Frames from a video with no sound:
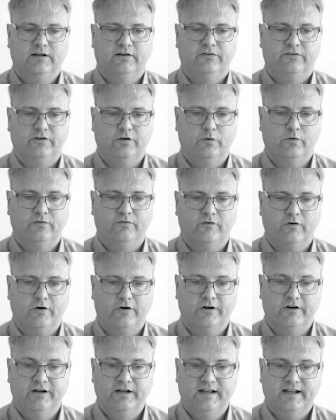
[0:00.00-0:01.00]
So
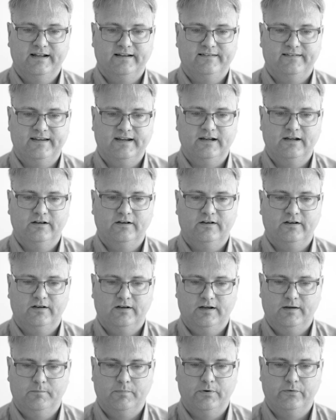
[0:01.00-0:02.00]
for a second,
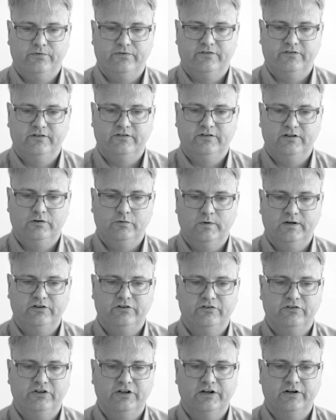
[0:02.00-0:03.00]
in both
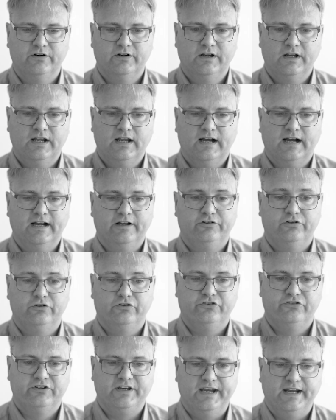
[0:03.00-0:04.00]
situations here, I
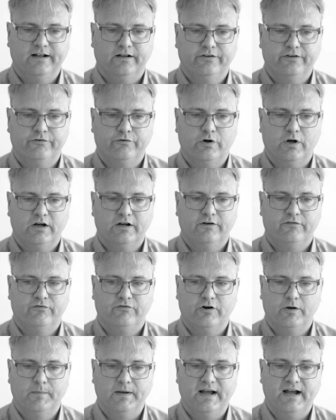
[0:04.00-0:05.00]
should scale the rocket
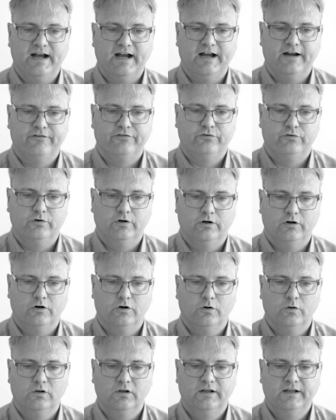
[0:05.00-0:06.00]
from a half to a
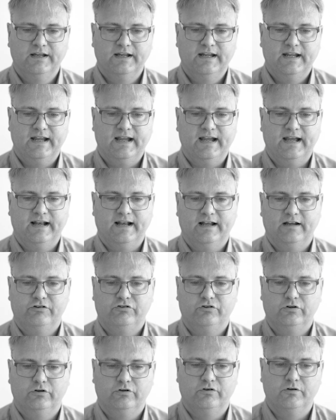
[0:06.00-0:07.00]
whole, and I
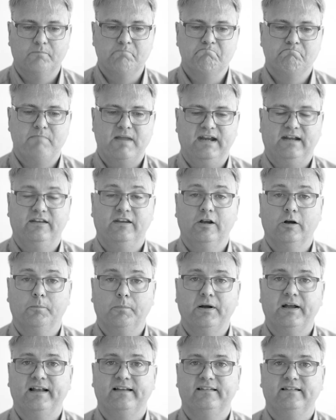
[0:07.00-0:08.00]
should make the
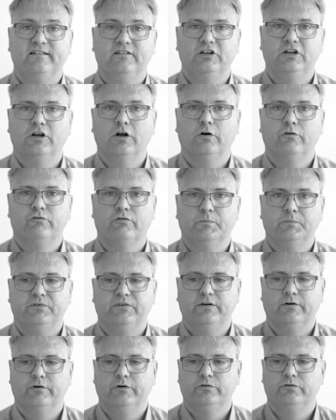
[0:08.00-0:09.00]
opacity go from
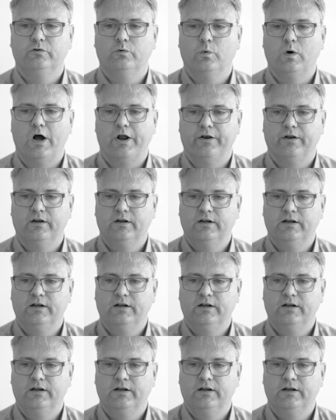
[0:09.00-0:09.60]
0 to 1.